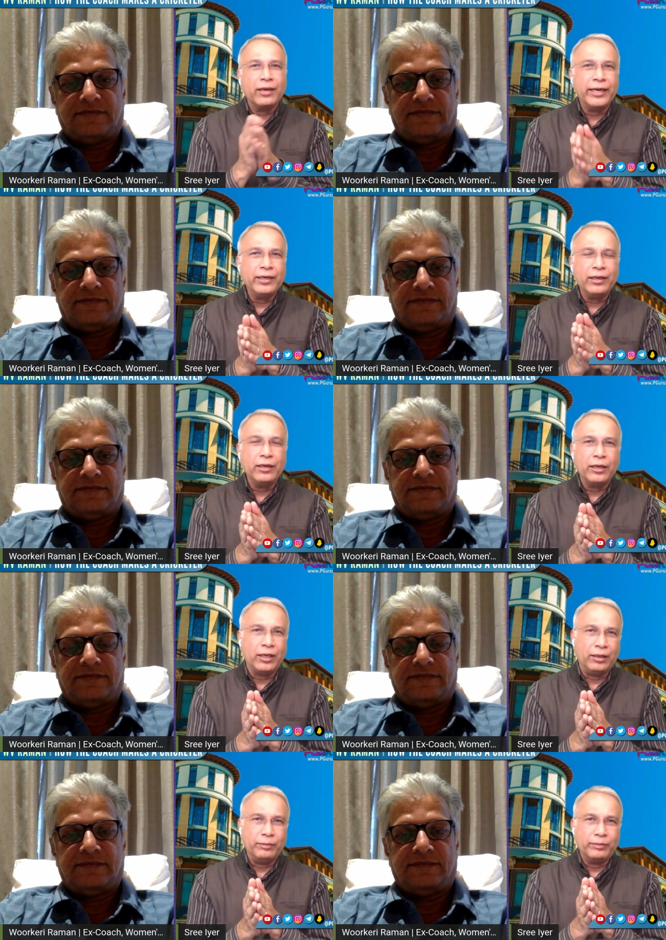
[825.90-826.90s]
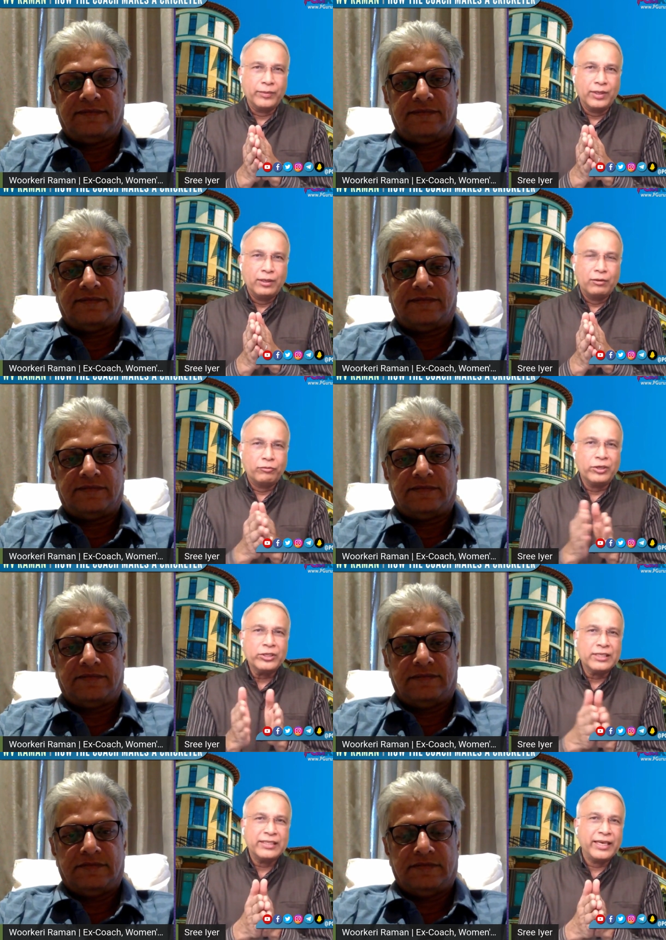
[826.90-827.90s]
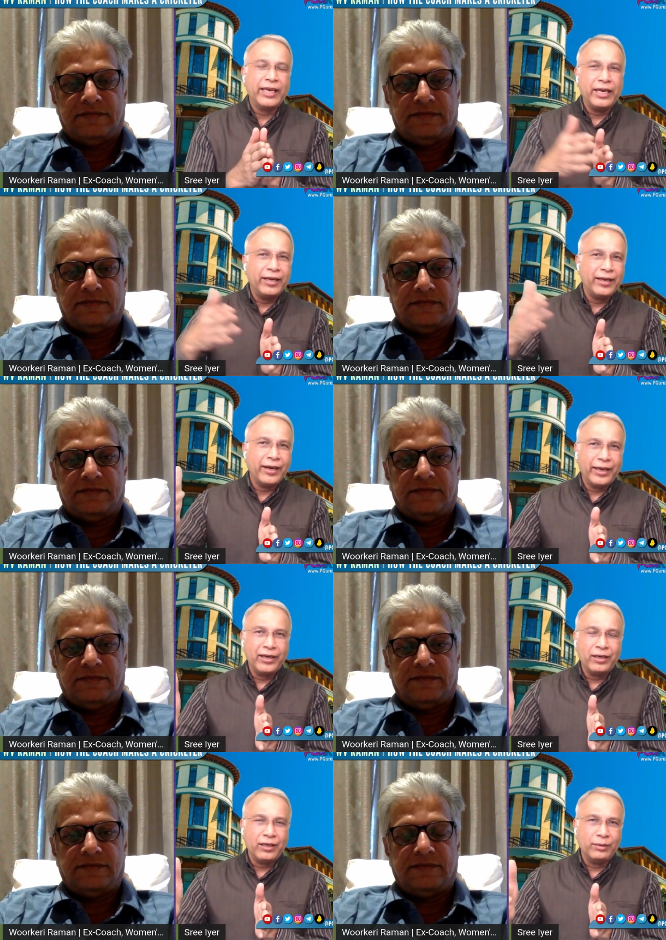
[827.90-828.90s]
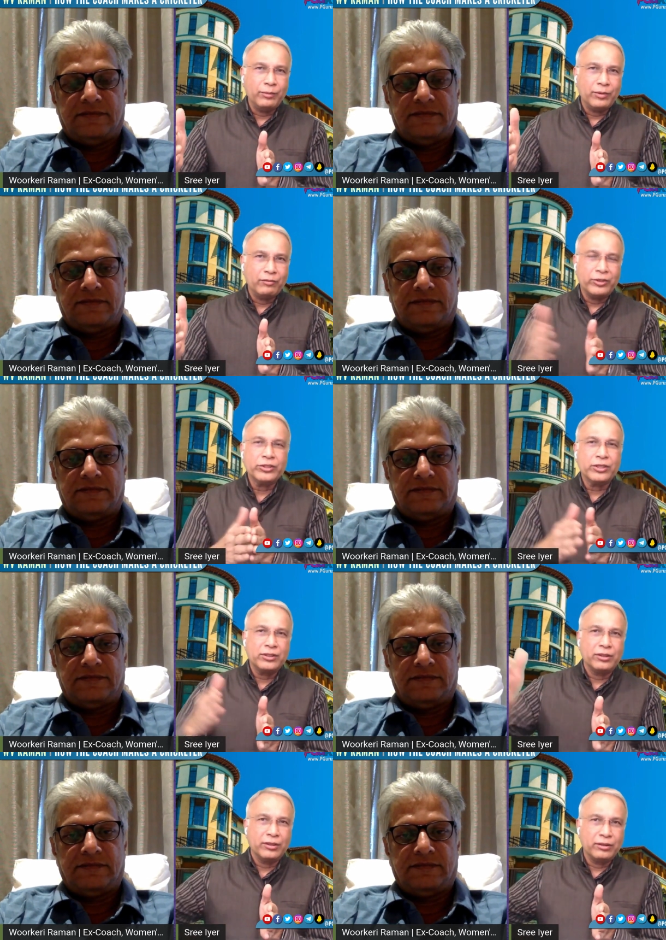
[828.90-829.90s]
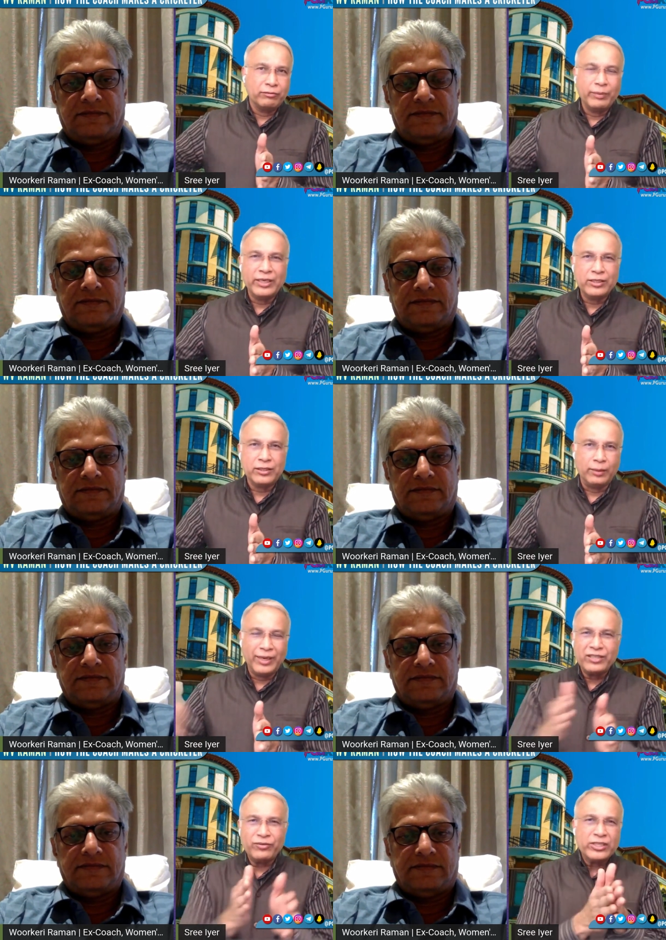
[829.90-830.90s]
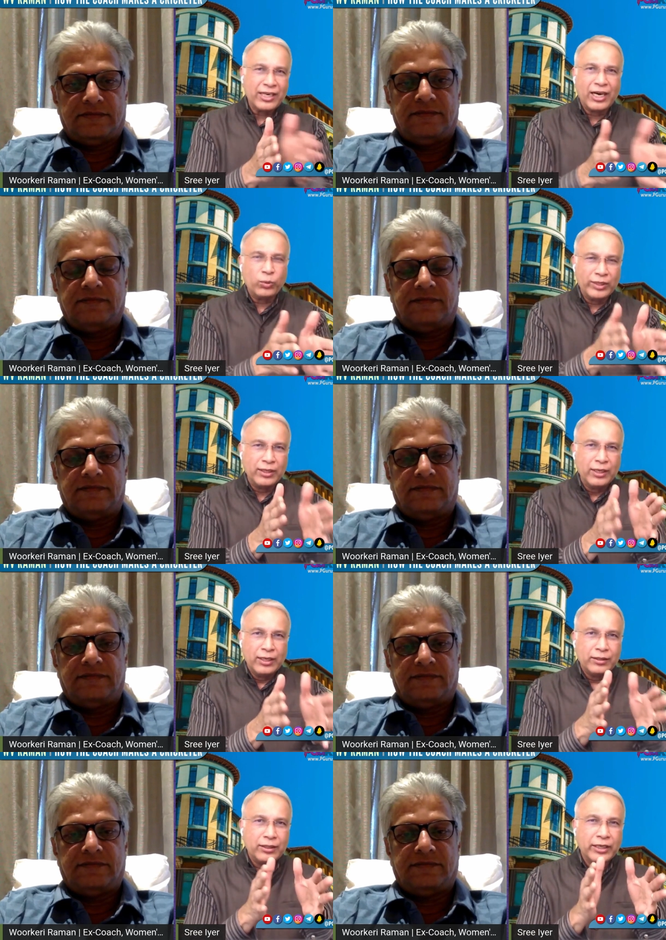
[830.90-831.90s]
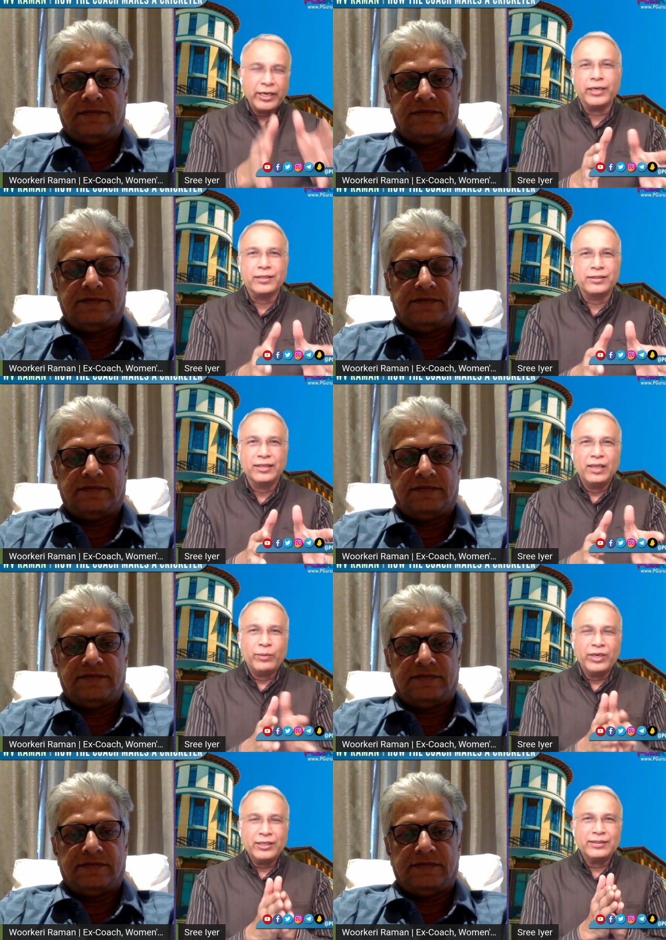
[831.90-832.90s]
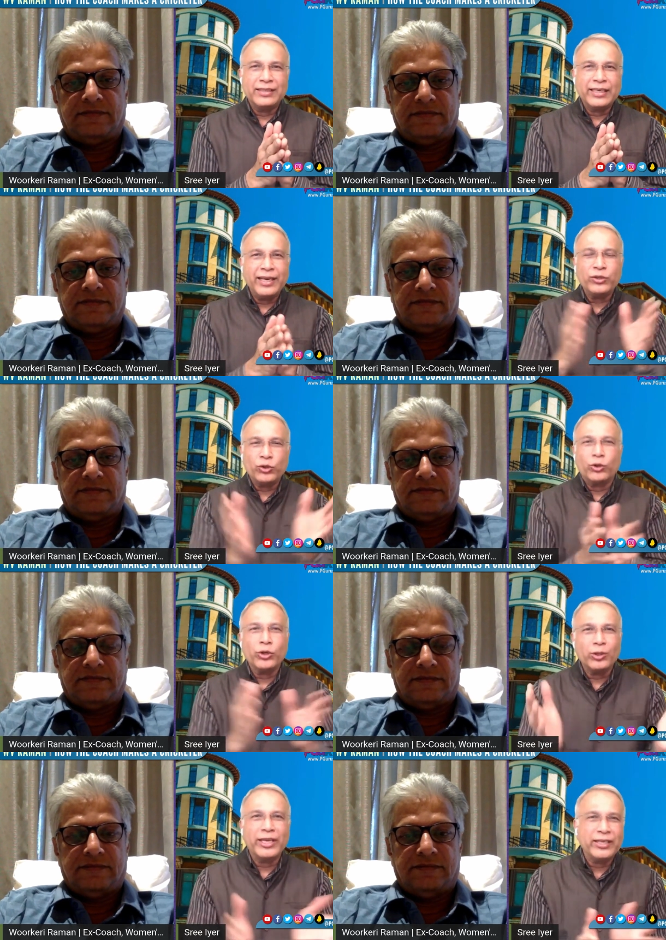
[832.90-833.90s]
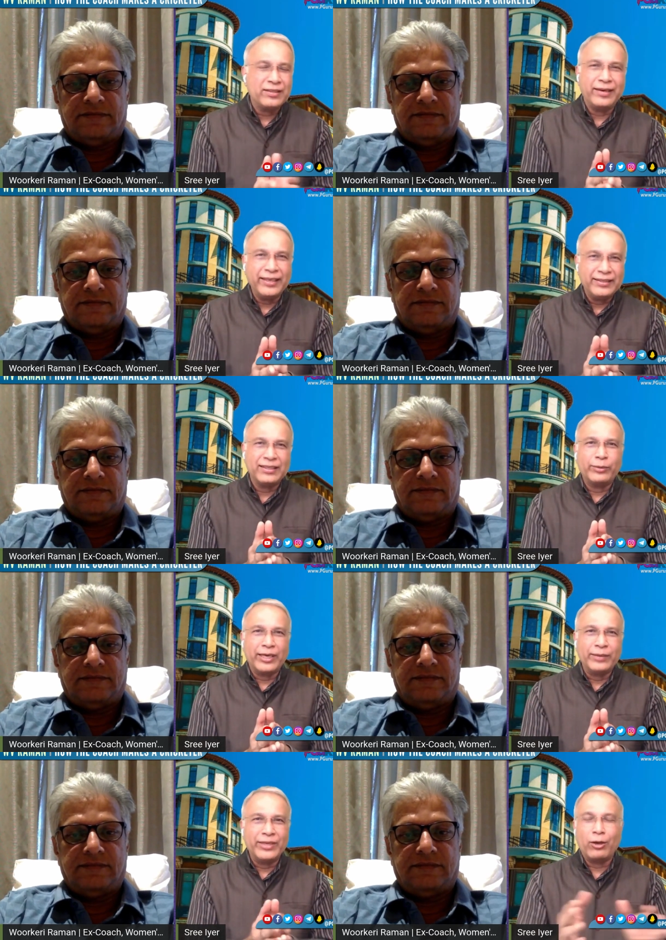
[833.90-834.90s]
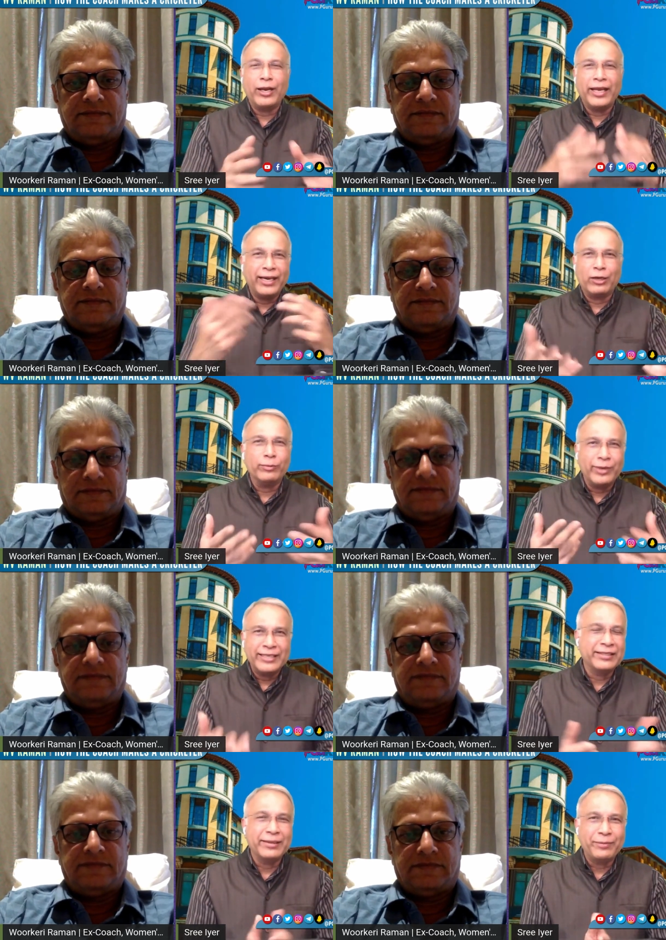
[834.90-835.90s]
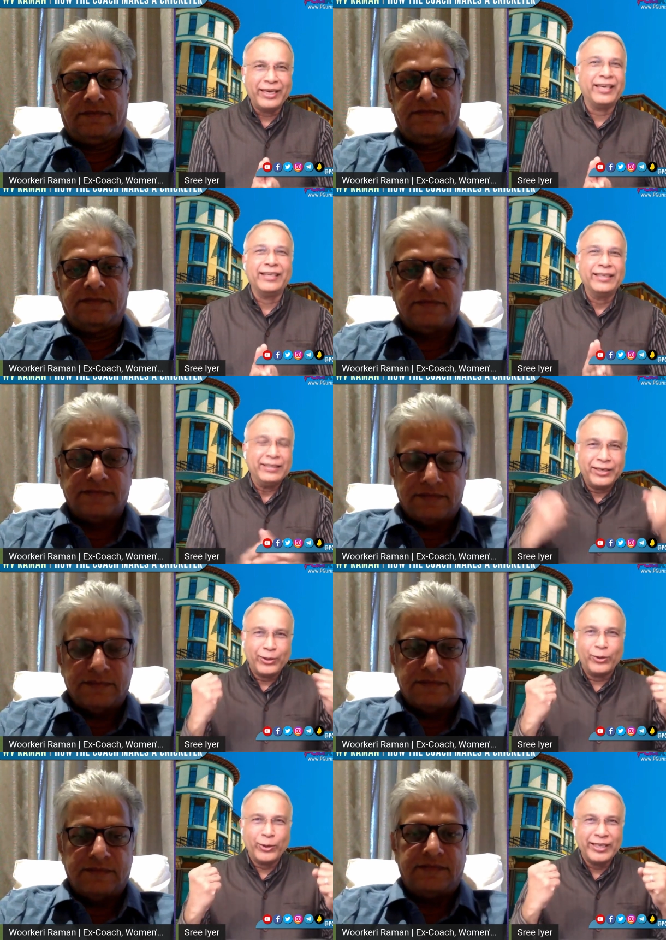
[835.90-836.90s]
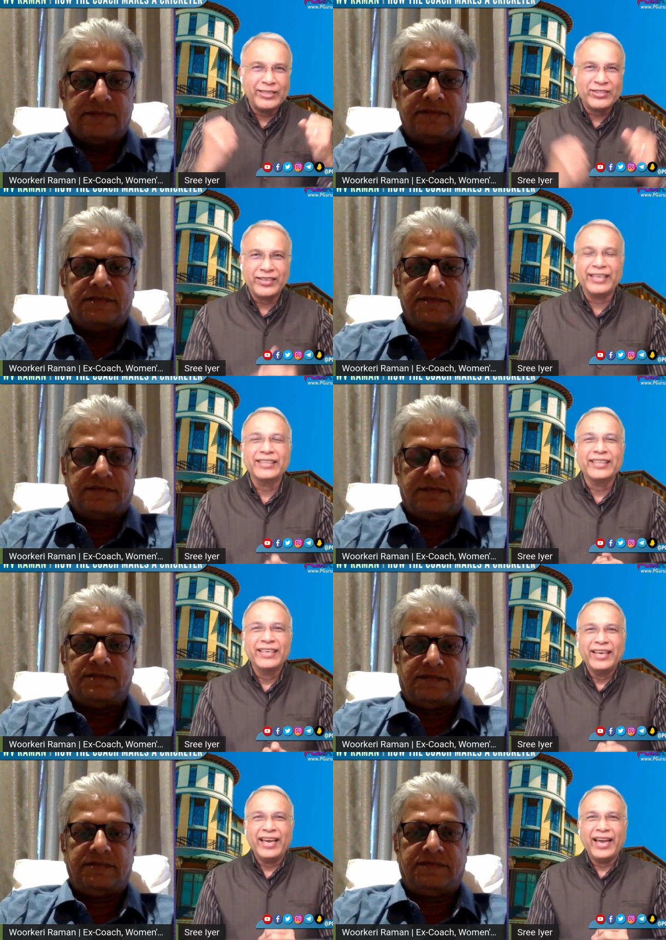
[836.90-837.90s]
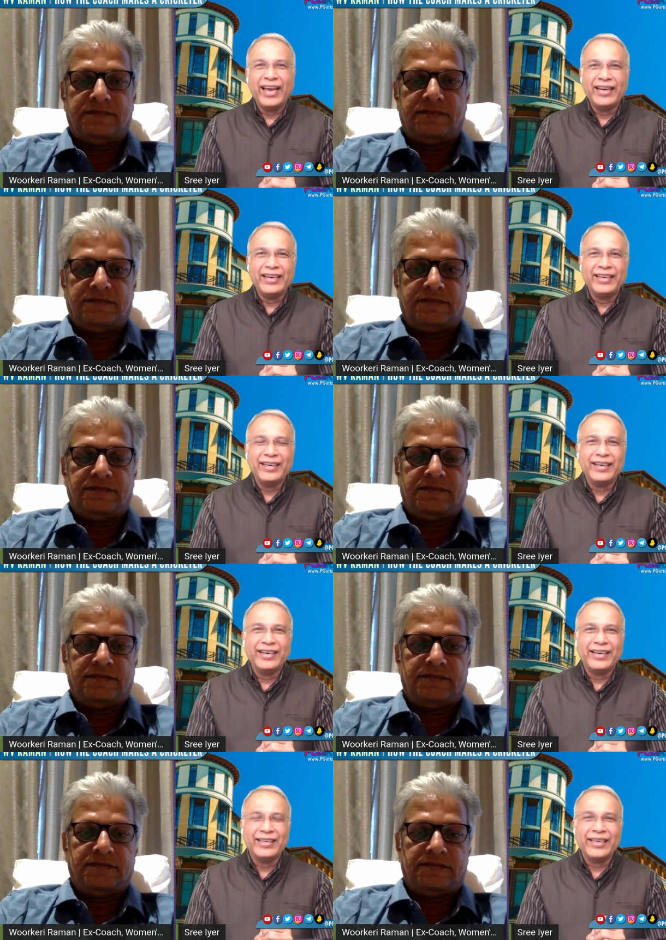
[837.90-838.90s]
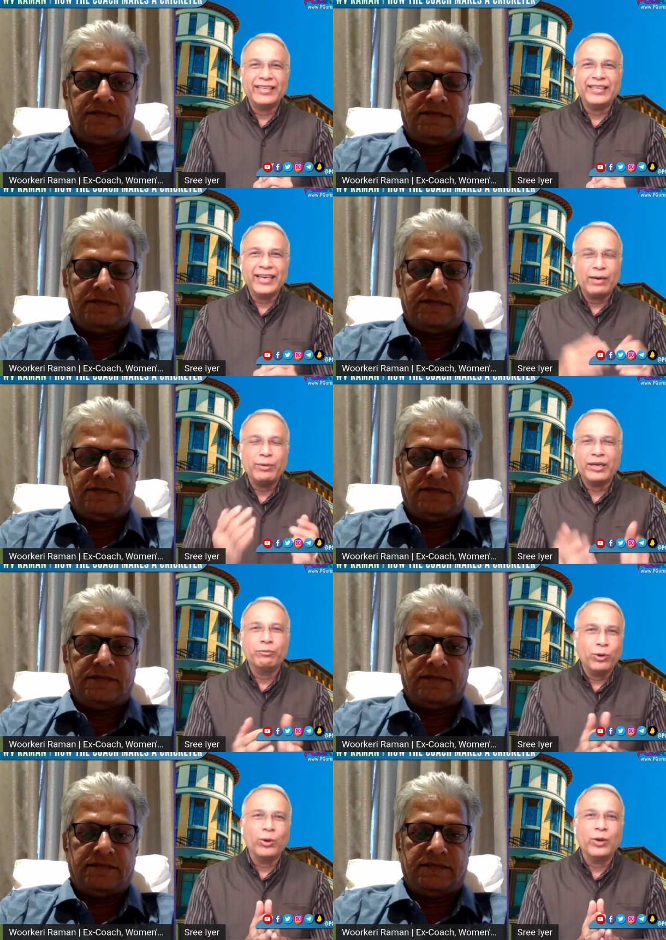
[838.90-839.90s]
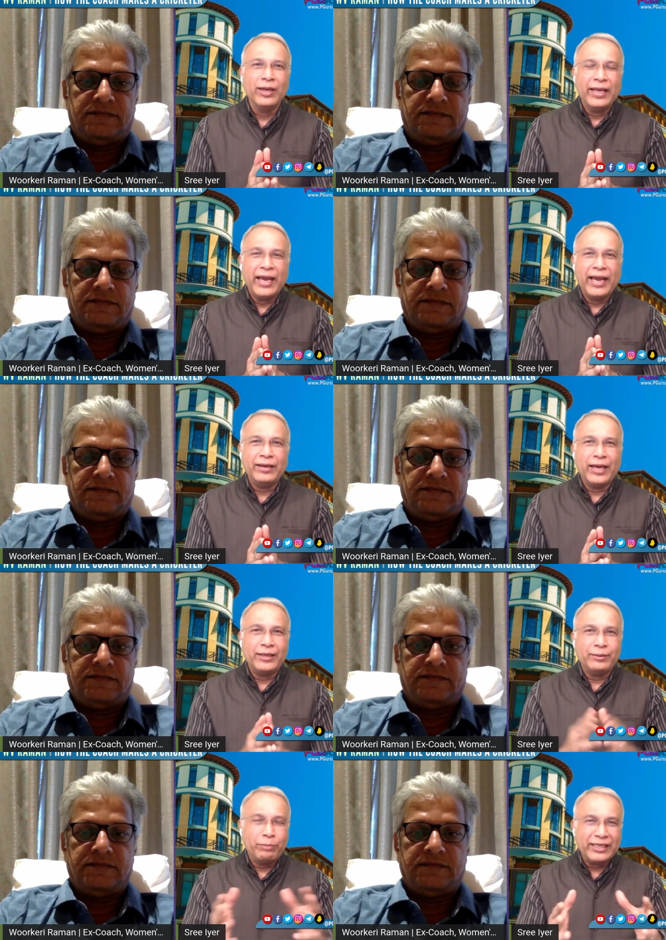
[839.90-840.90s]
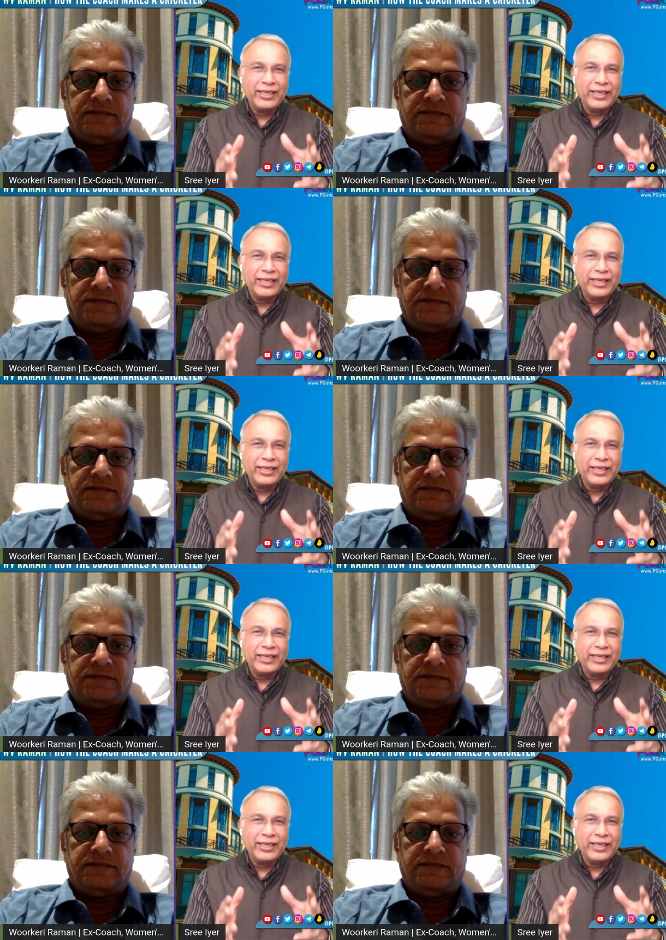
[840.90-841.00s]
Speaker 1: 19 team versus say India A team versus the women's team, let's first start with the kids because the kids don't know their strength sometimes they are all like hanumans in the making they don't know their strength and uh, they, they come and bowl and and but